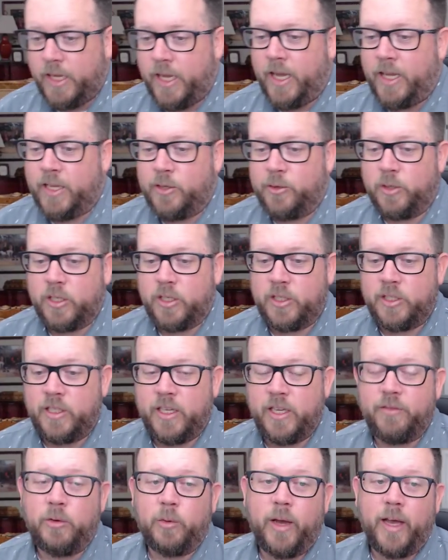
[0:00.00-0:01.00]
I do a good
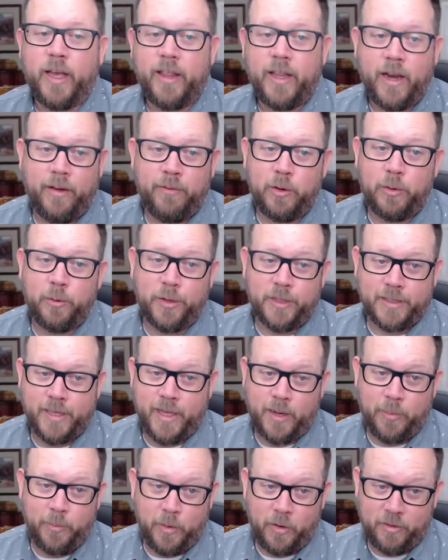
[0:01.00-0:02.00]
giveaway, then everyone's got
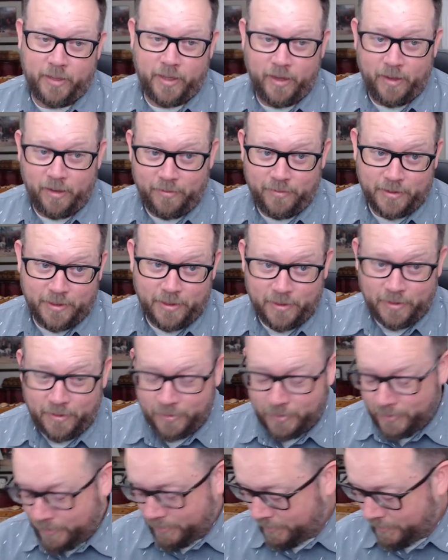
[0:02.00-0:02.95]
a birthday all of a sudden.